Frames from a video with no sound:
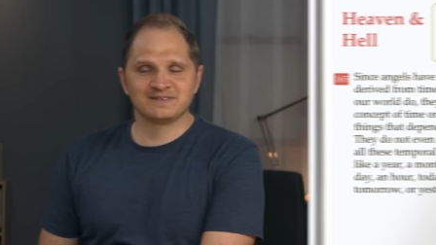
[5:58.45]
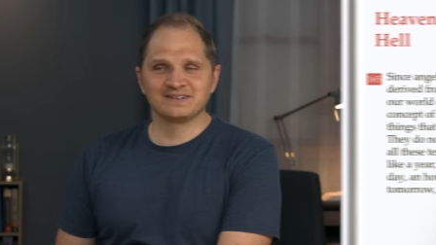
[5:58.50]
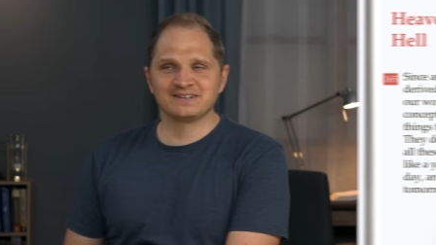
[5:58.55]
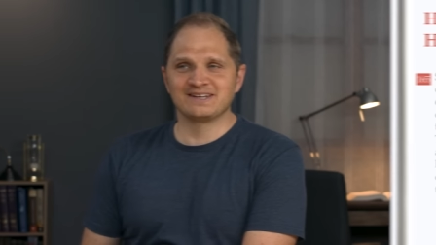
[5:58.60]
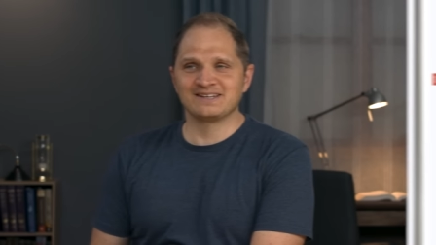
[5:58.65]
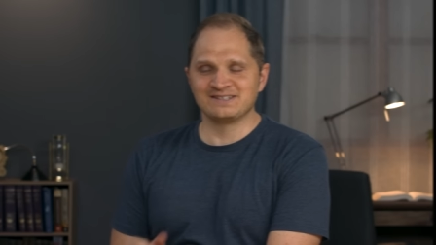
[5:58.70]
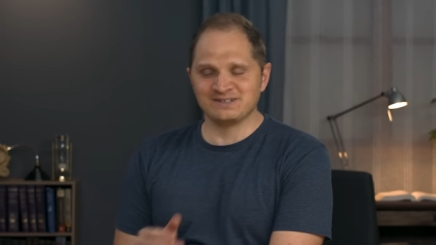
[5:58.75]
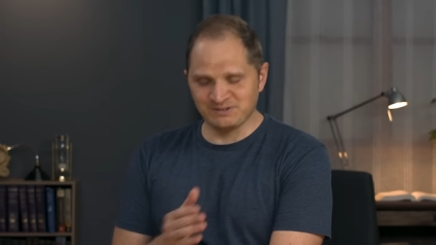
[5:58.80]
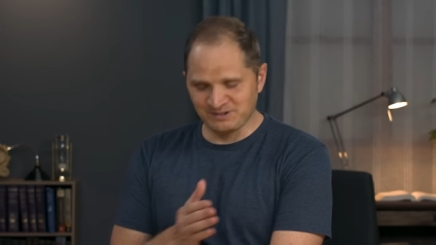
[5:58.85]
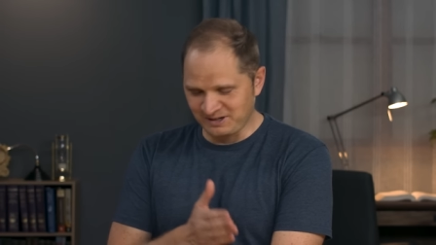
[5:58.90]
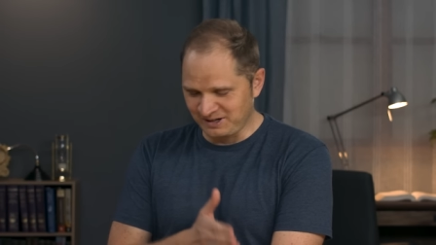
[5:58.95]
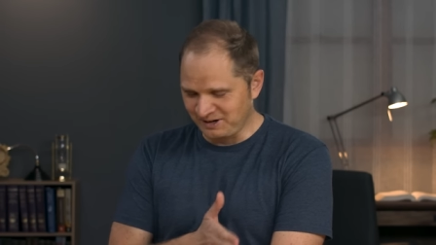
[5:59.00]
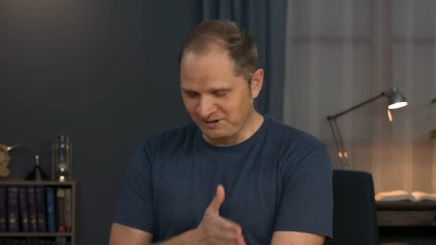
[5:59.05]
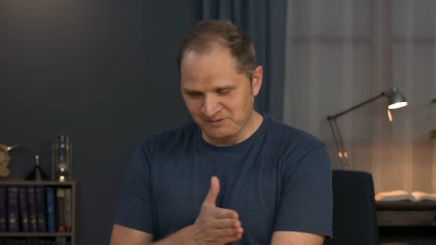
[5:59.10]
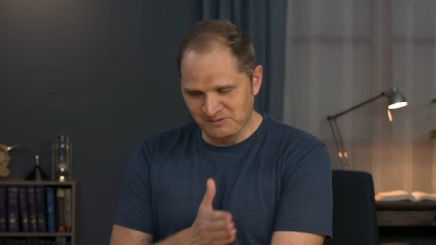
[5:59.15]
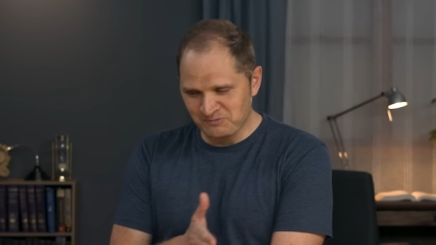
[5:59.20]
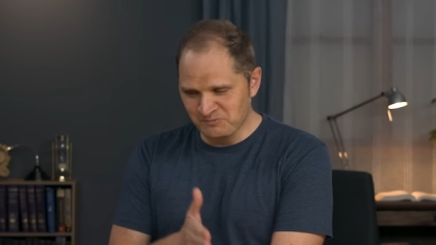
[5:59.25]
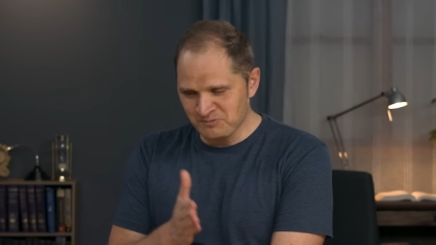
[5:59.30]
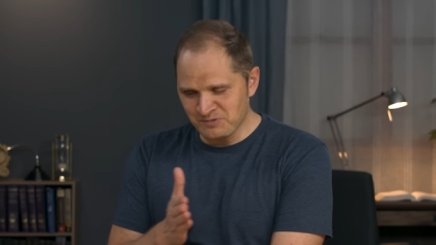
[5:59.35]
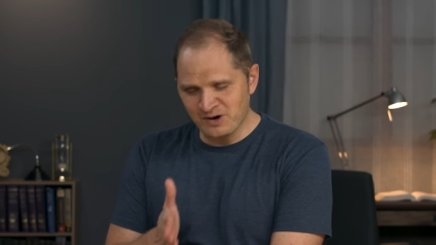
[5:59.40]
In case you wanted
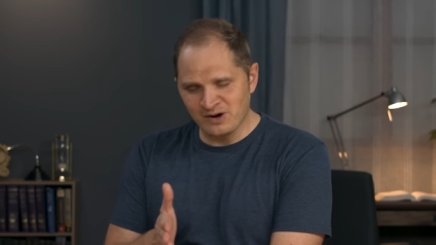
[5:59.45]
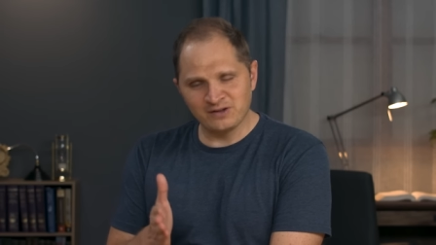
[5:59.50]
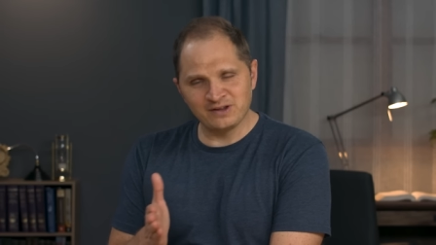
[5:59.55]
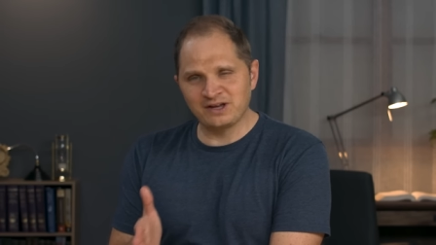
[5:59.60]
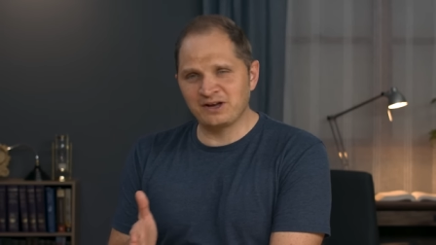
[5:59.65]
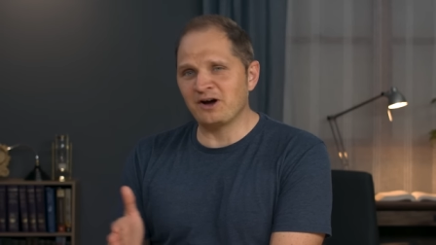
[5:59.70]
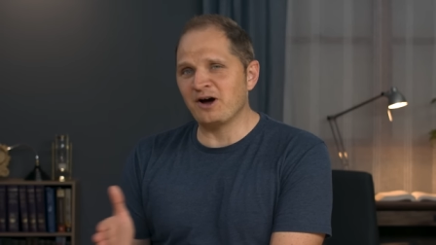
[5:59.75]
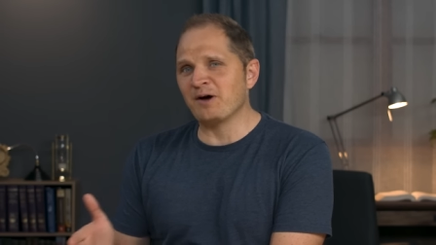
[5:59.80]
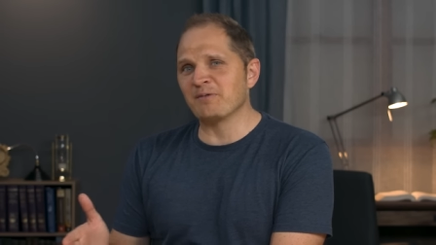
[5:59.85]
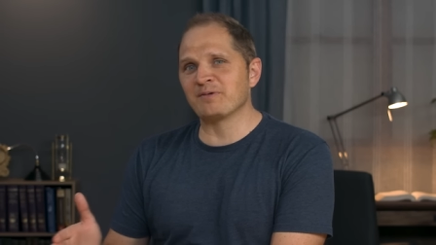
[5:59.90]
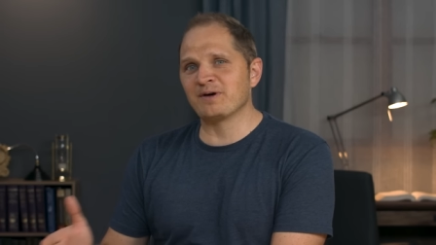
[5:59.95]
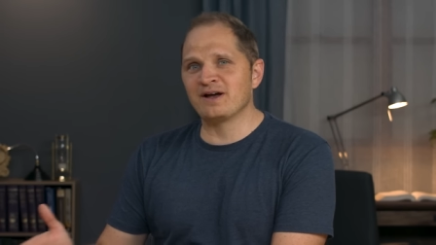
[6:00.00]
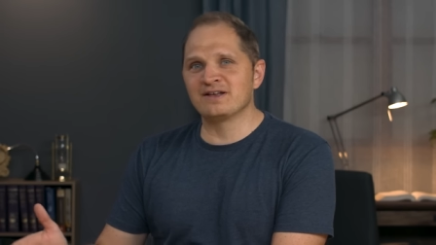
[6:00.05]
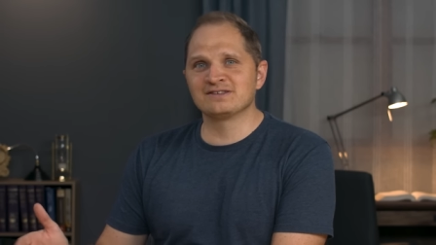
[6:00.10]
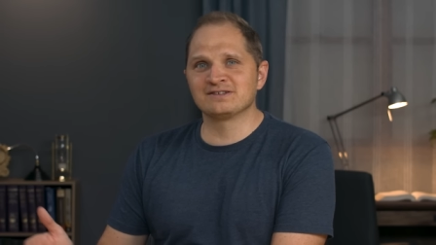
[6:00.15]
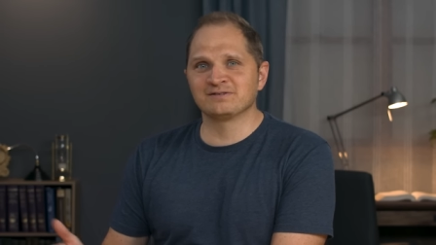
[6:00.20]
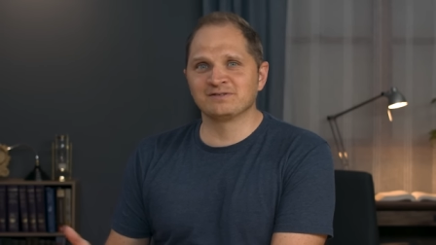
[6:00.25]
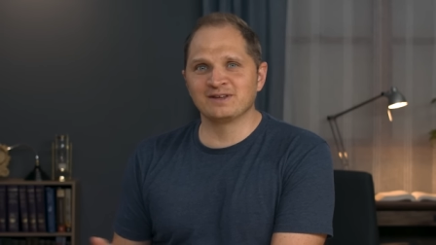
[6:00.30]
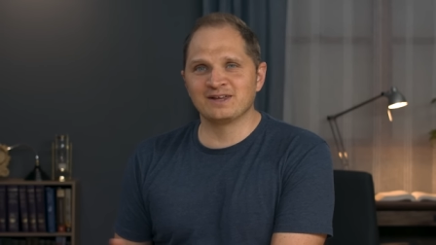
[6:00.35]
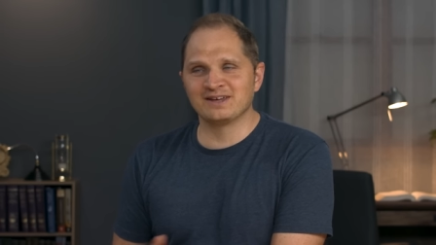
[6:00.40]
a really comprehensive